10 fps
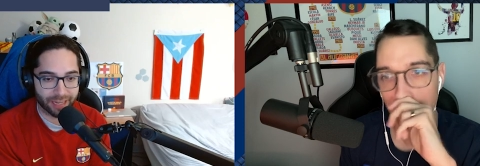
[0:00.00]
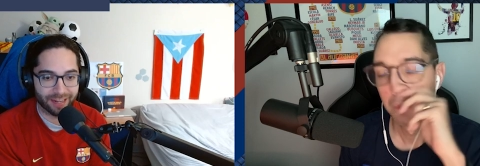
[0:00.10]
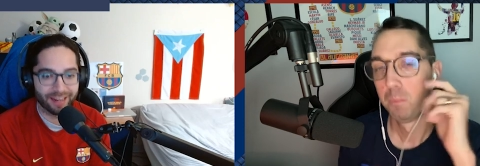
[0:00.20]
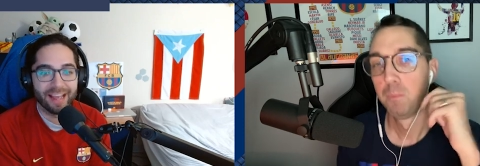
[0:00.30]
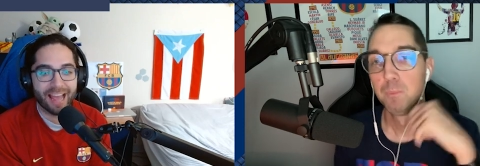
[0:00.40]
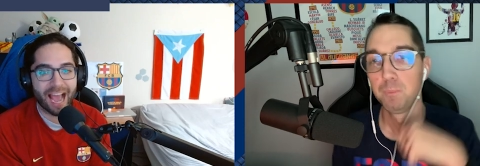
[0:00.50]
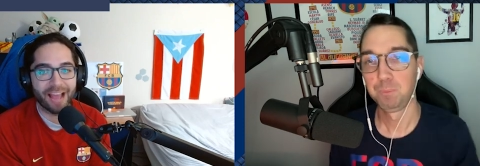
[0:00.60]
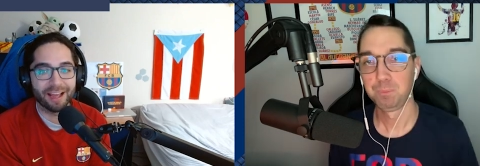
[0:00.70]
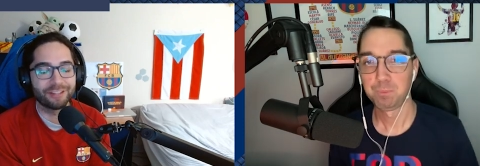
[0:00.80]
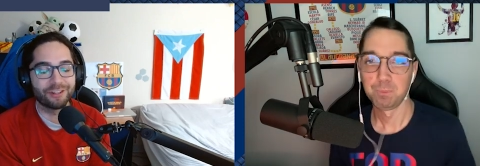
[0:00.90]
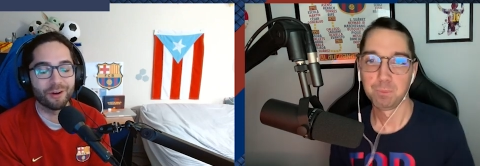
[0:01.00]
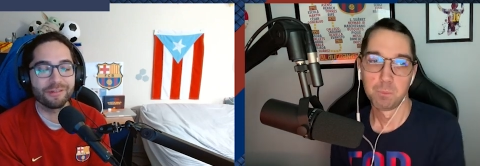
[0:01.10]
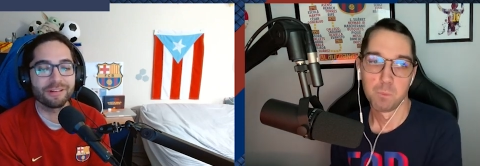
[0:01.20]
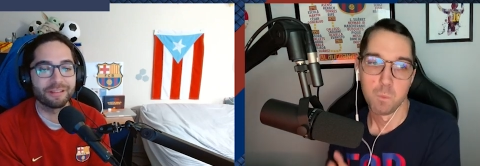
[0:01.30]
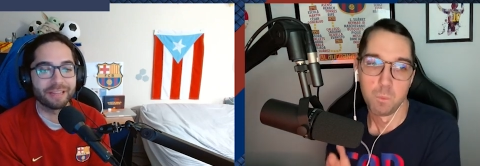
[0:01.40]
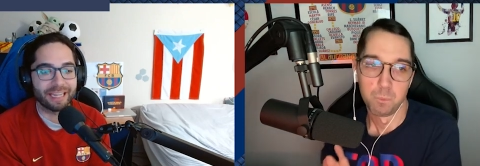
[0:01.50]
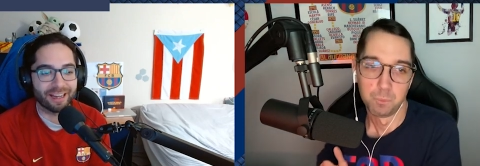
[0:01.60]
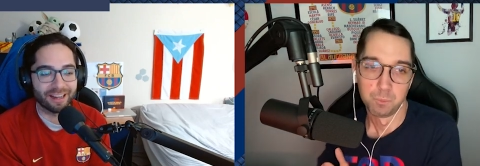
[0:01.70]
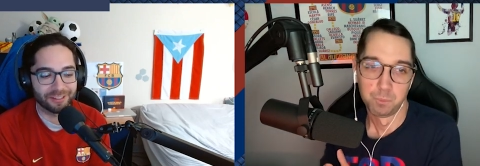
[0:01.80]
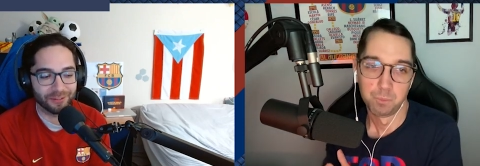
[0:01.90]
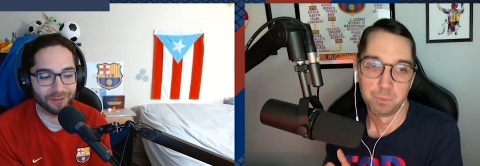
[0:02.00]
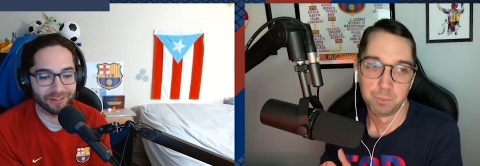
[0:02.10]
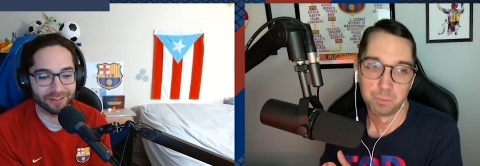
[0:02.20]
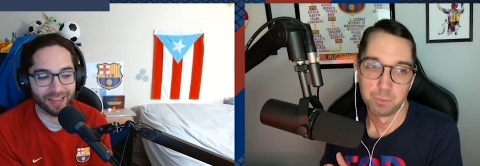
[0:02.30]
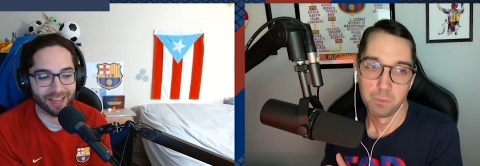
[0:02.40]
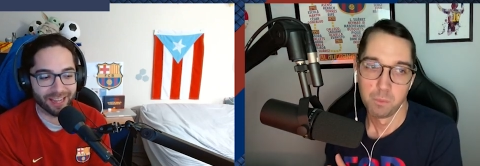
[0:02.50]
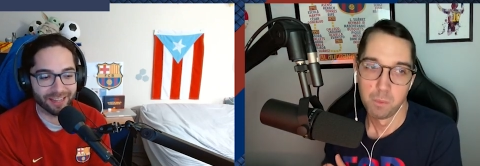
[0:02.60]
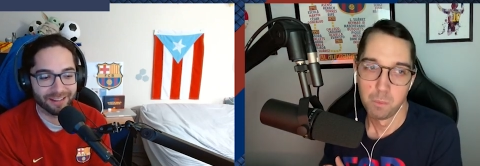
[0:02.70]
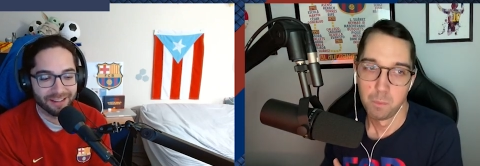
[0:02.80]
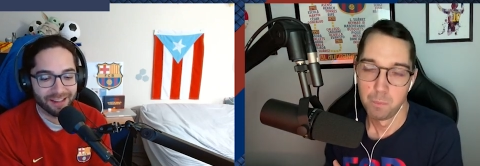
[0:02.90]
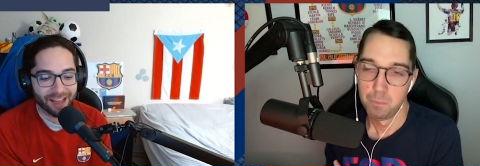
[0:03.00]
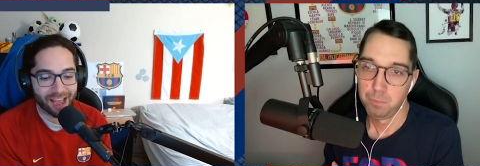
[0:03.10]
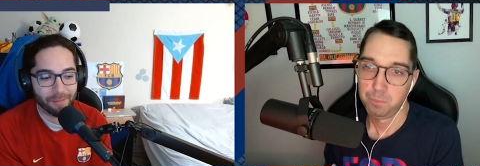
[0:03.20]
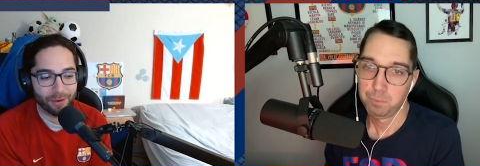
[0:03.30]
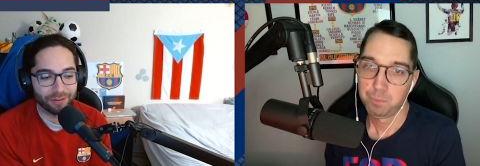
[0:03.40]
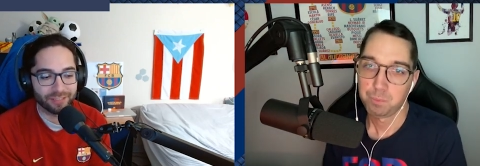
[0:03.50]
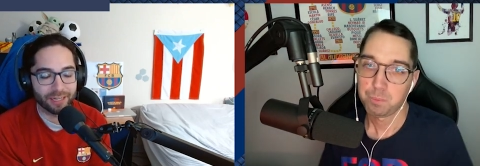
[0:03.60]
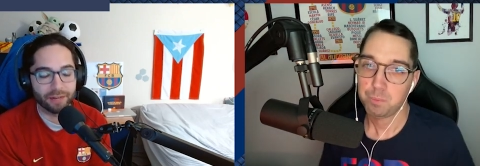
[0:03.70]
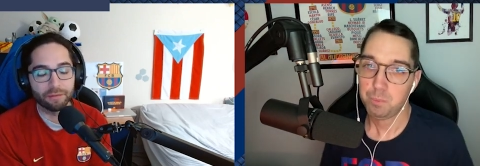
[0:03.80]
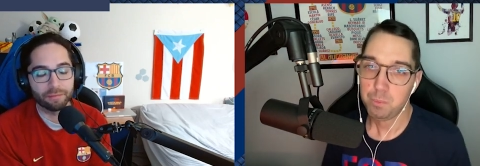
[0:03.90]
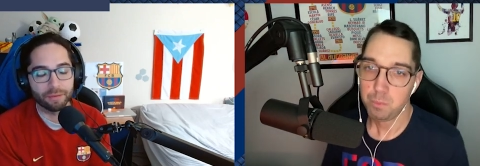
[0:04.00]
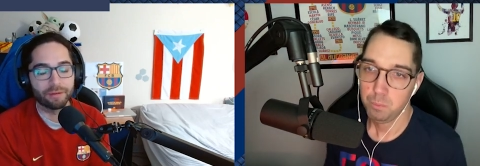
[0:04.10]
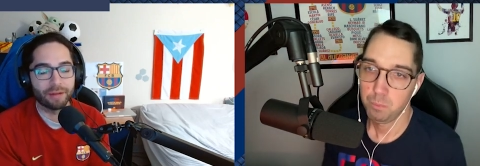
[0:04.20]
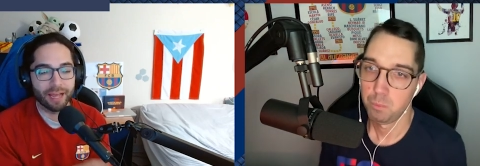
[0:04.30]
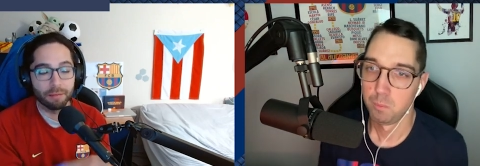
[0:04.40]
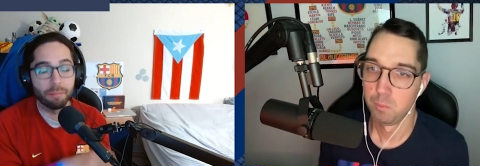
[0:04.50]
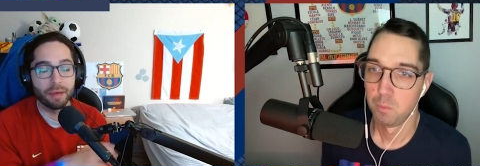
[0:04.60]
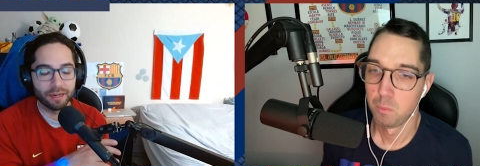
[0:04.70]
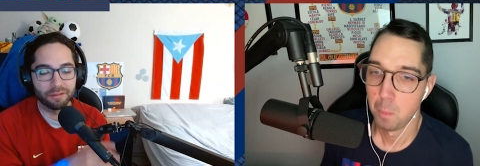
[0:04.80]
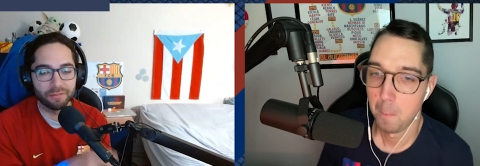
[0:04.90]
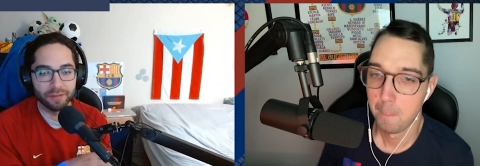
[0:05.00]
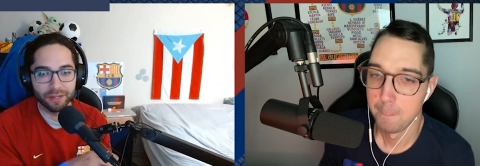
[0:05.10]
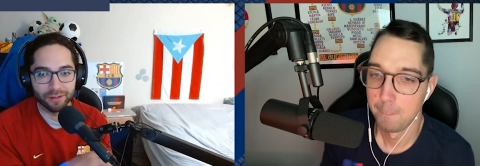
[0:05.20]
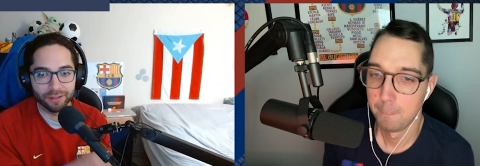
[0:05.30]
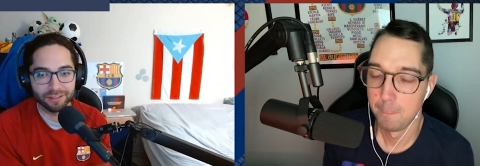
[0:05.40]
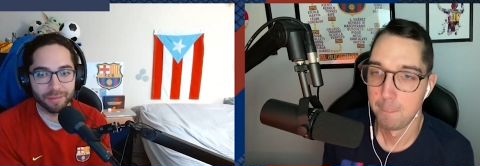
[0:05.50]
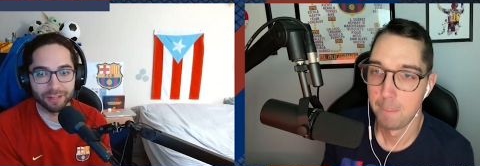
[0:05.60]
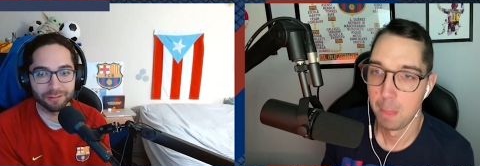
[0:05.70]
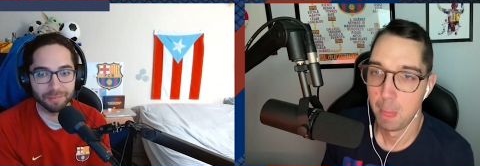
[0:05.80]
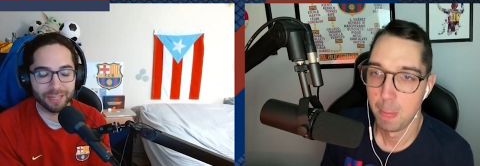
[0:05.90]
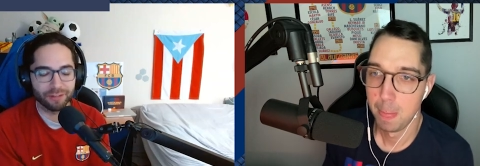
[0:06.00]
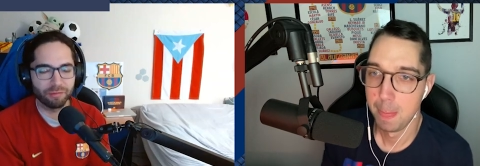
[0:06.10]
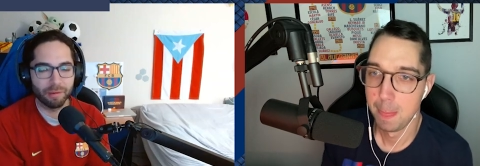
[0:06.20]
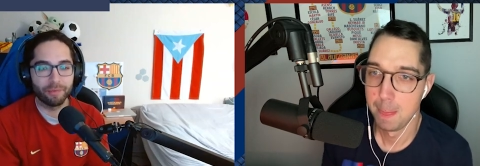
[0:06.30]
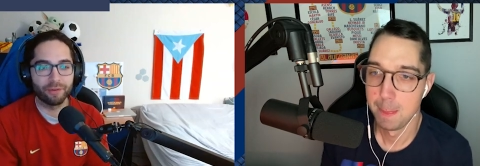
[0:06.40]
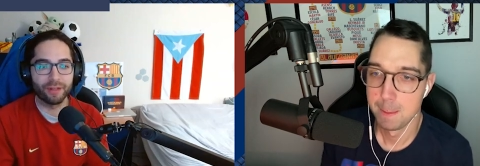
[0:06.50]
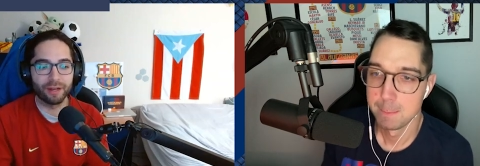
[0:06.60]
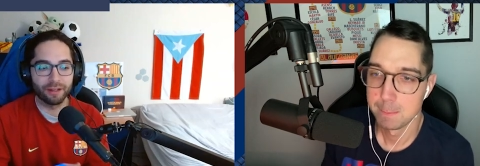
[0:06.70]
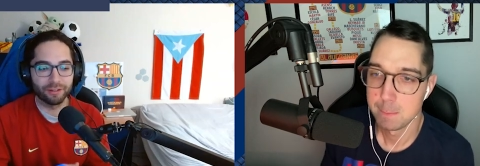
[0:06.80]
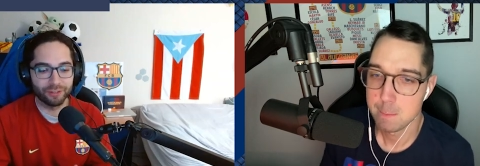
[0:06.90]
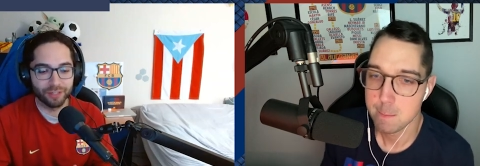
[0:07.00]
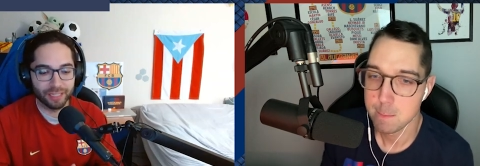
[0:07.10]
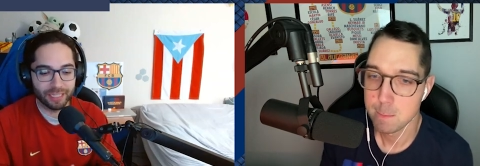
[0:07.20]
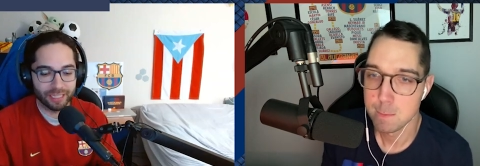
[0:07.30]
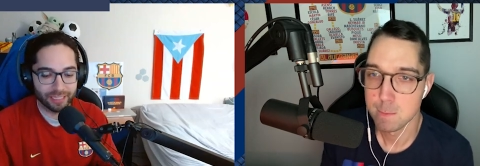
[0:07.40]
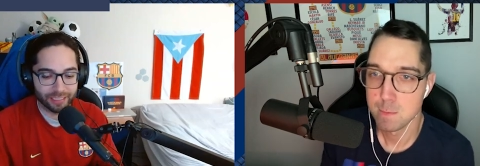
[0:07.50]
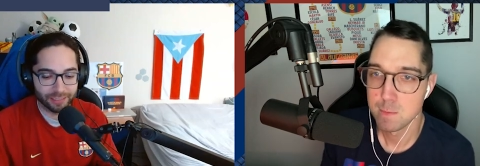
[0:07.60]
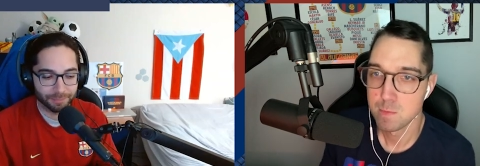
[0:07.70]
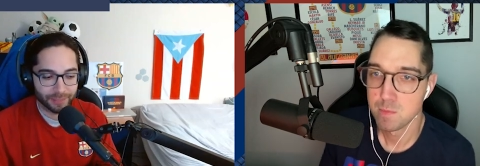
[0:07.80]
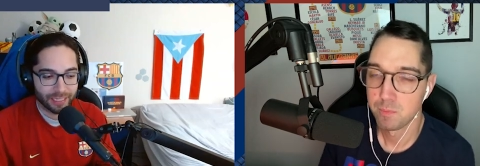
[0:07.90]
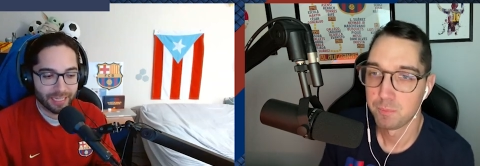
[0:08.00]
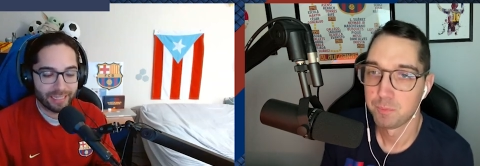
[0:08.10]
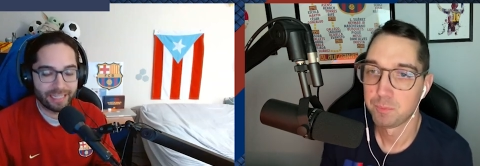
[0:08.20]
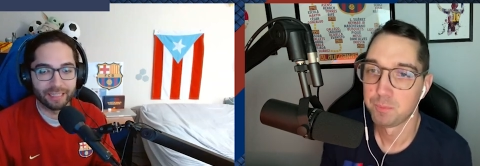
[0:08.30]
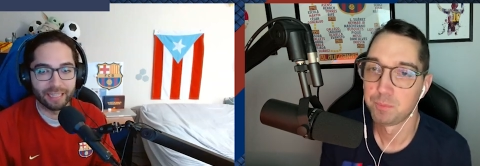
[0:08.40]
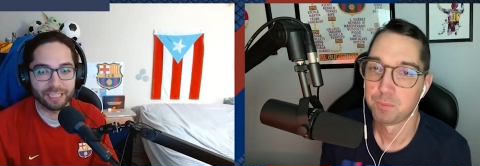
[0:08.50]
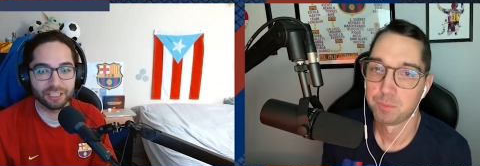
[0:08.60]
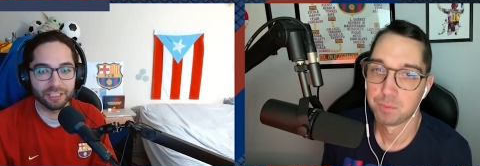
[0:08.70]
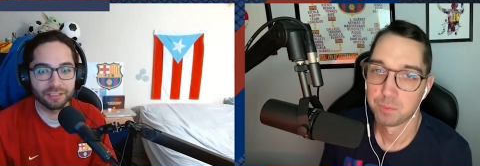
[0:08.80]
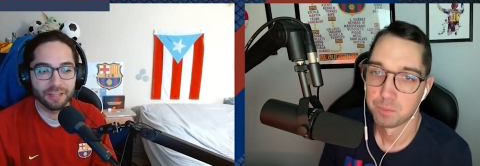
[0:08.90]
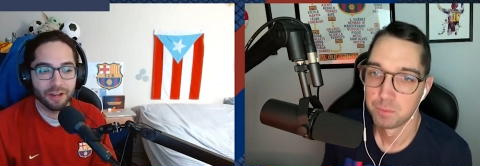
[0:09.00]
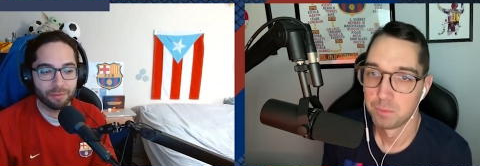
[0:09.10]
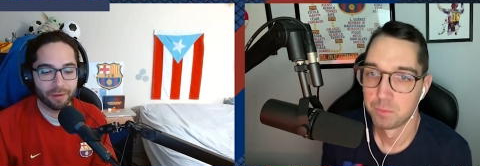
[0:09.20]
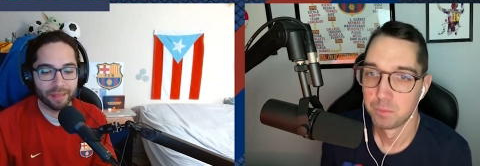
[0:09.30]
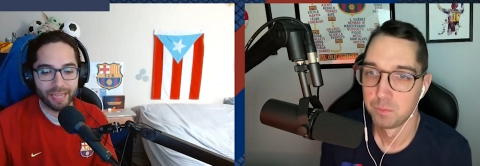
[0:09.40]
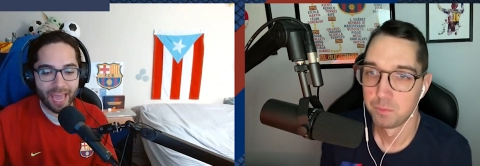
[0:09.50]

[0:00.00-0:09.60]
Speaker 1: And I, I jokingly on Twitter, I I posted it. Well, I embedded a video that somebody else made. You remember the during the uh, the elections where they